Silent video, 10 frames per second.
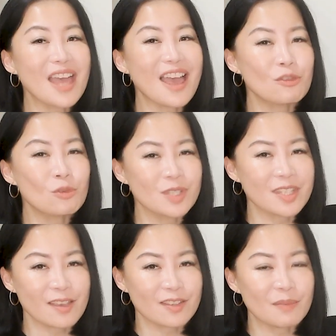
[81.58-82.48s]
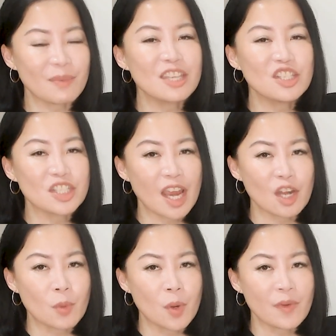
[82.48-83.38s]
enthusiasm in
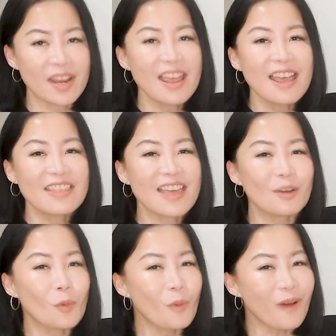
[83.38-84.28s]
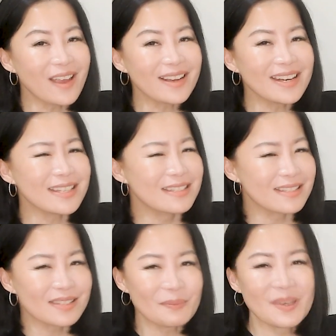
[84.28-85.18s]
January that quietly
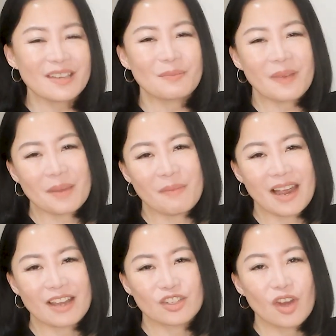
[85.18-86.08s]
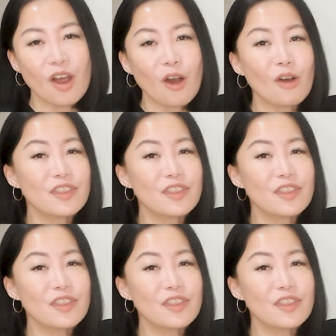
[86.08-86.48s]
disappeared by March, or